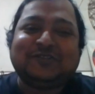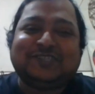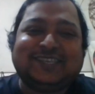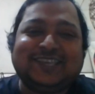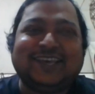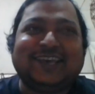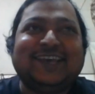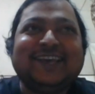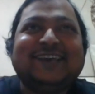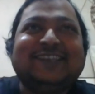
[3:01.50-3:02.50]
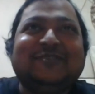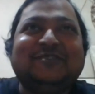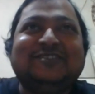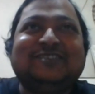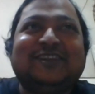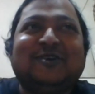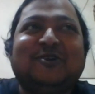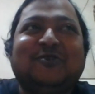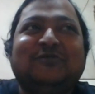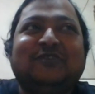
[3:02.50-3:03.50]
there was there was a
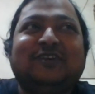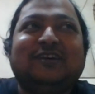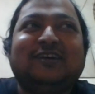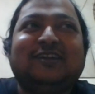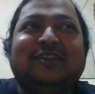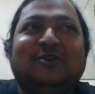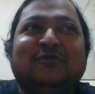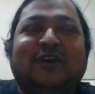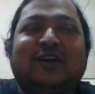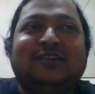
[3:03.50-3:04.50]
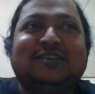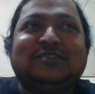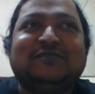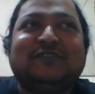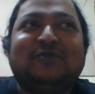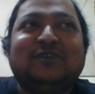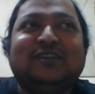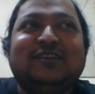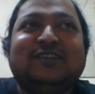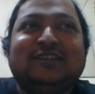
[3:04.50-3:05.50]
lot of art into the
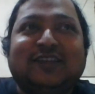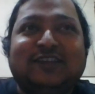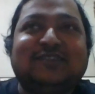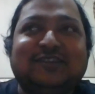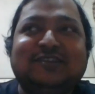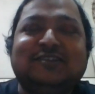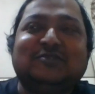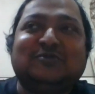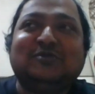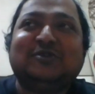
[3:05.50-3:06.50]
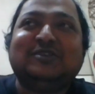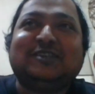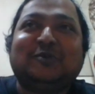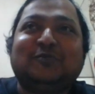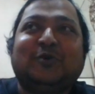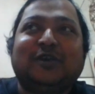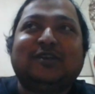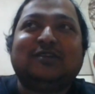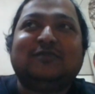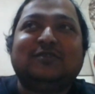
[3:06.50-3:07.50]
family. Then I studied in a school called South
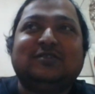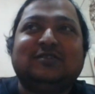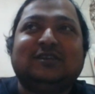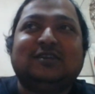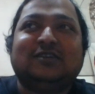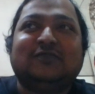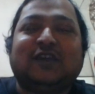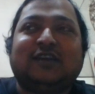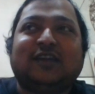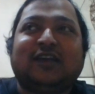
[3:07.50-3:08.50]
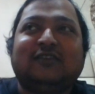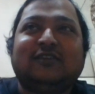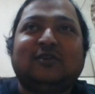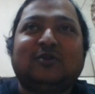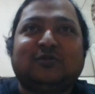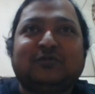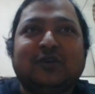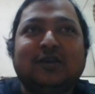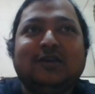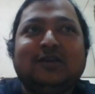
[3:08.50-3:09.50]
Point, which in fact has a lot of
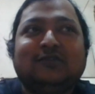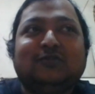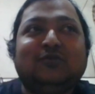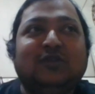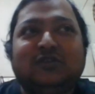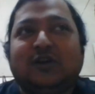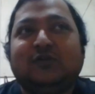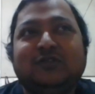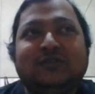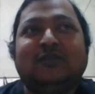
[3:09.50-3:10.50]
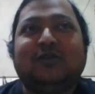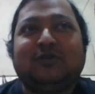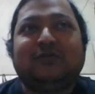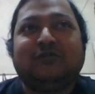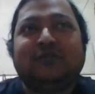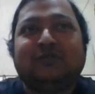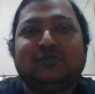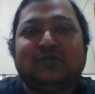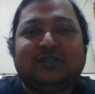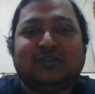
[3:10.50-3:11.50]
students, houses a lot of
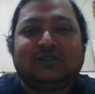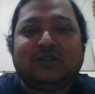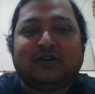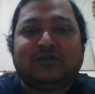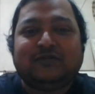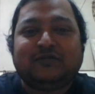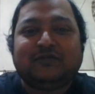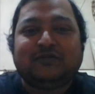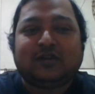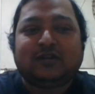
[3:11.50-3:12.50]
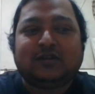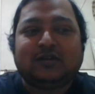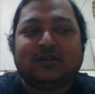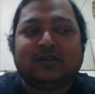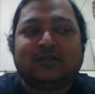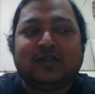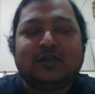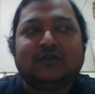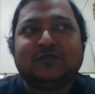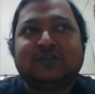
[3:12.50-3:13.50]
students and staff. In fact, there's
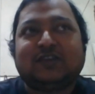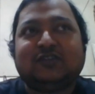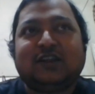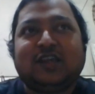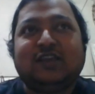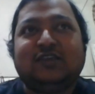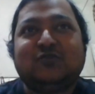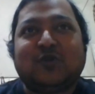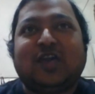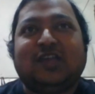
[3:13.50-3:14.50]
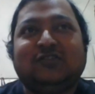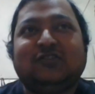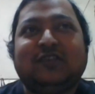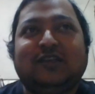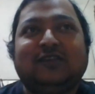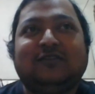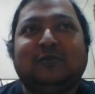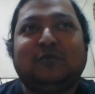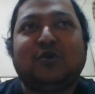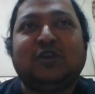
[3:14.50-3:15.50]
from section A to H, there's
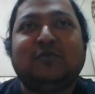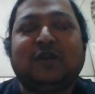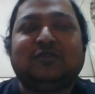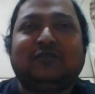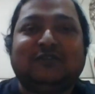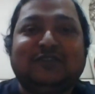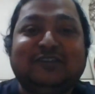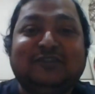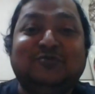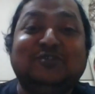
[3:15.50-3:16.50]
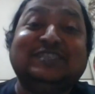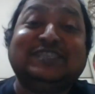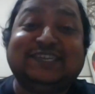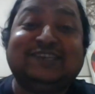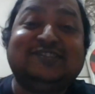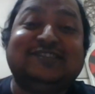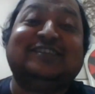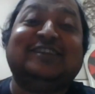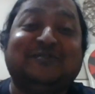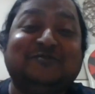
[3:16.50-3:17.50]
a morning batch of 70 students in each,
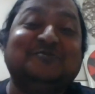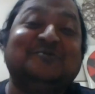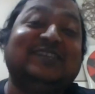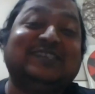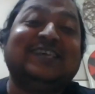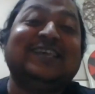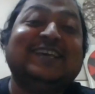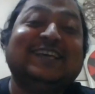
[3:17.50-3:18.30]
and in afternoon there's